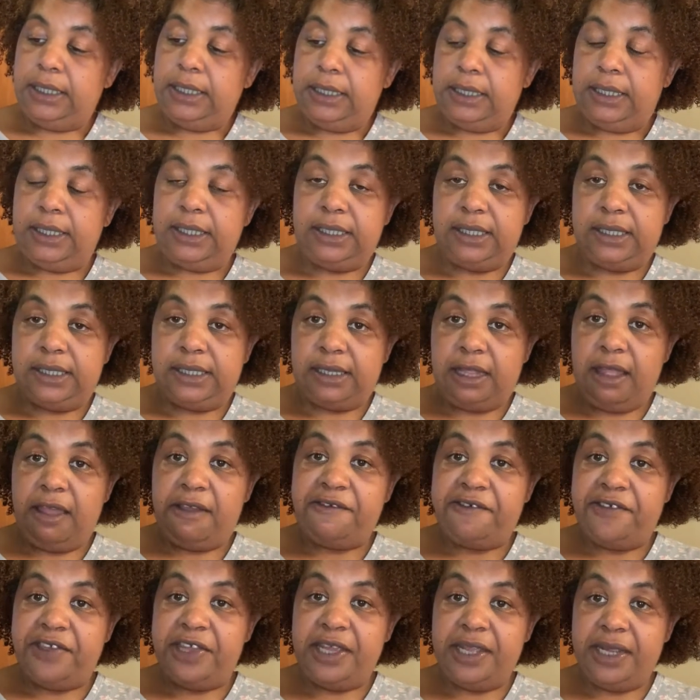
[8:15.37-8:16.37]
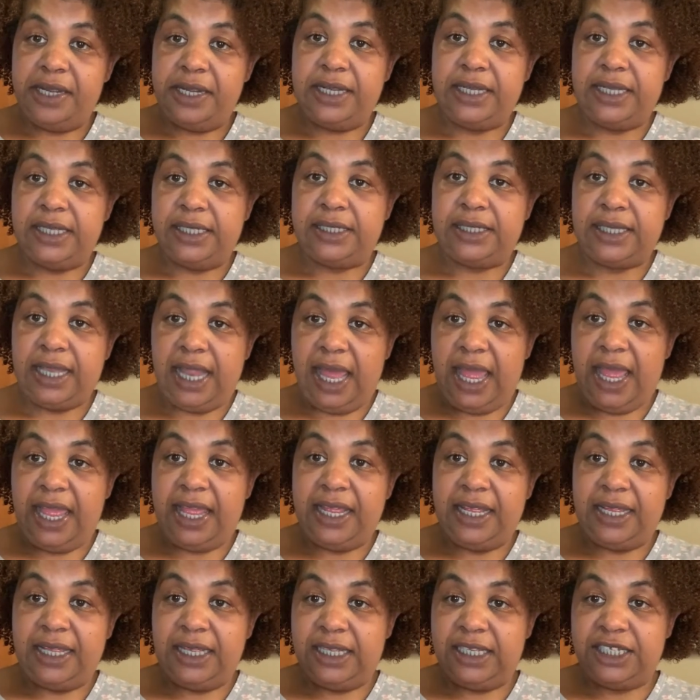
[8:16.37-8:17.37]
This stuff here is
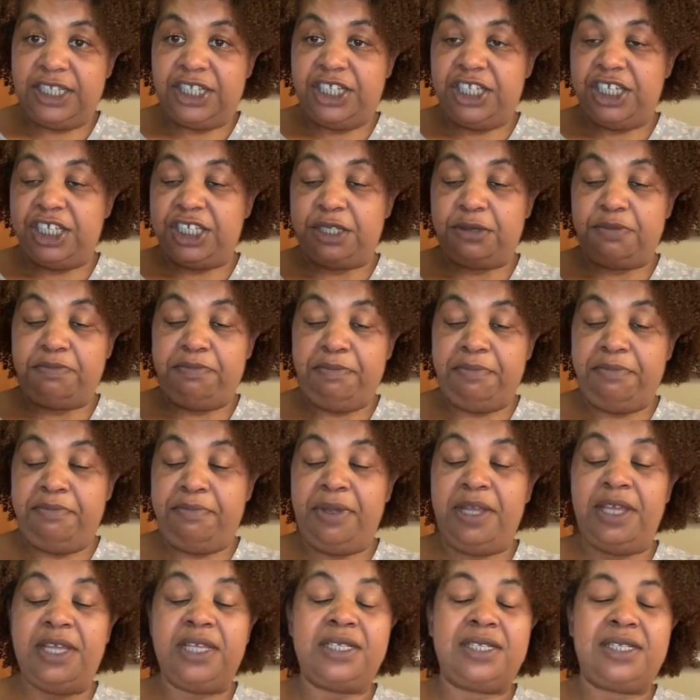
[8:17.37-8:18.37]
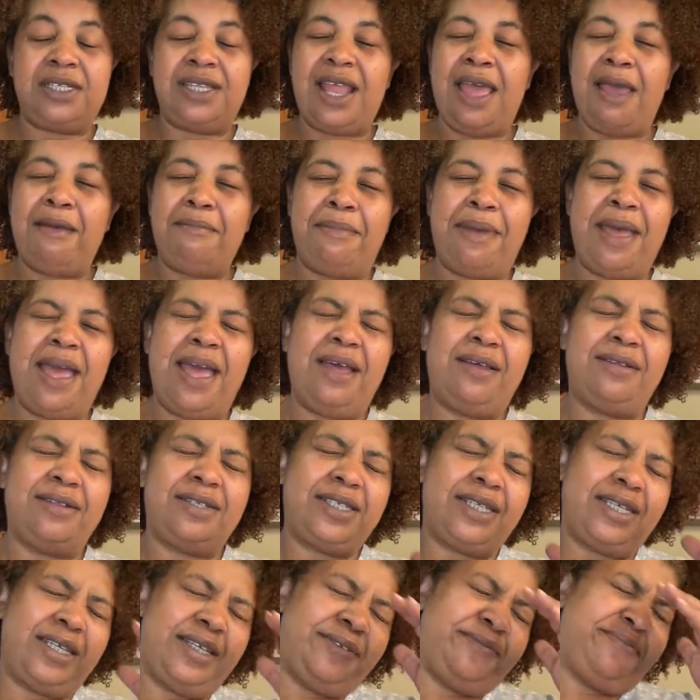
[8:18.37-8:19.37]
like, it's just, it's not
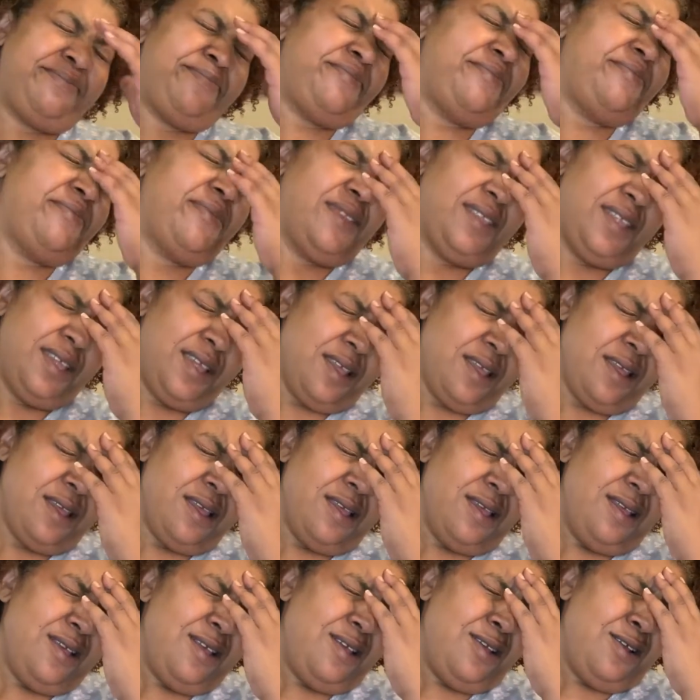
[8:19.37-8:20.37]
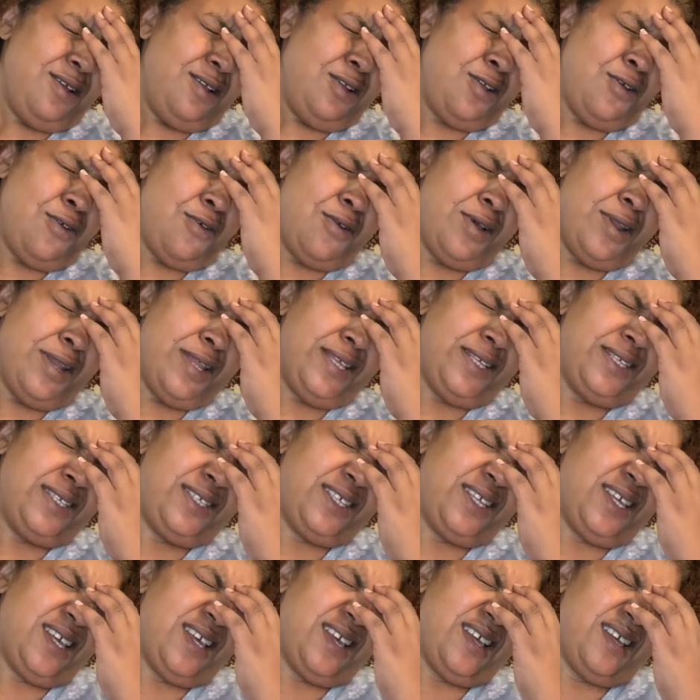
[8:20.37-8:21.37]
biotin. Lord, it's,
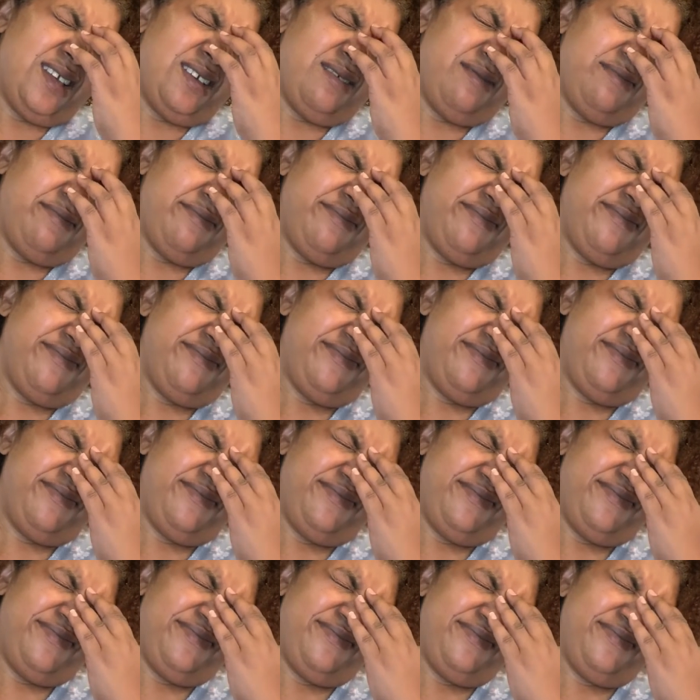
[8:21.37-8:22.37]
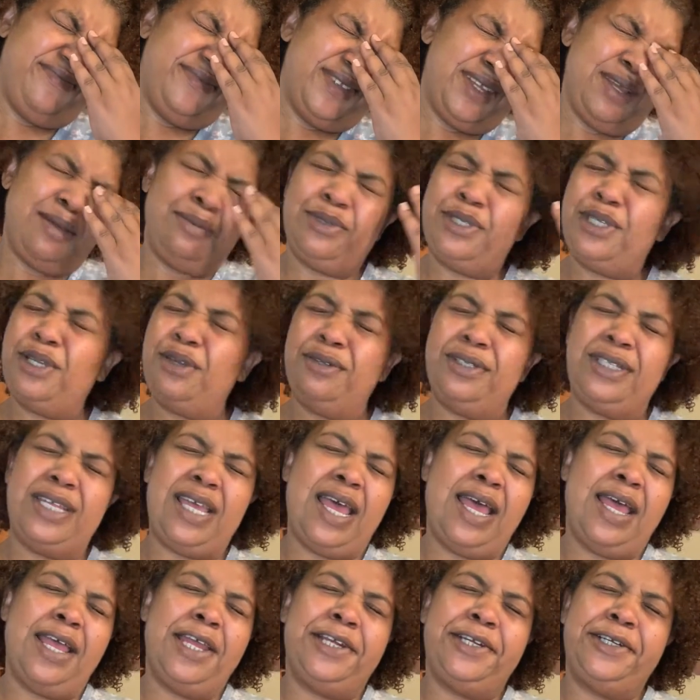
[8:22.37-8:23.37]
um, I'm so
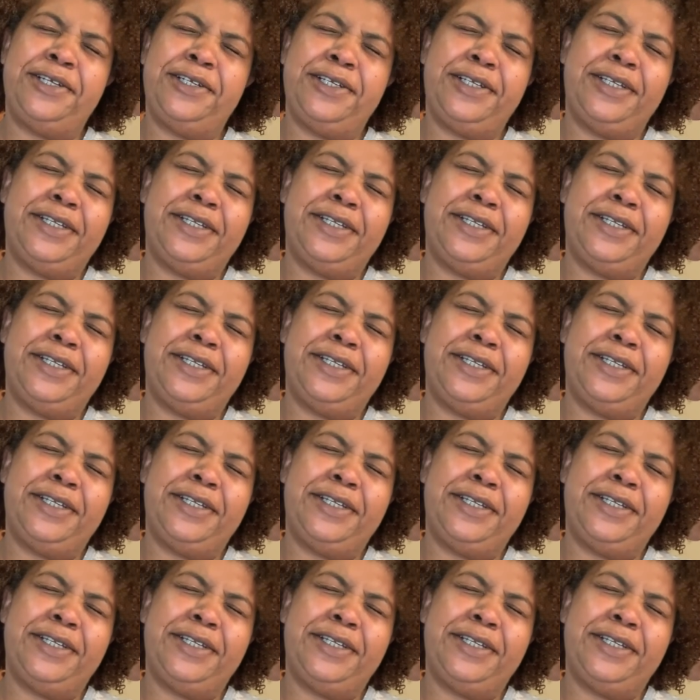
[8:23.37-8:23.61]
tired.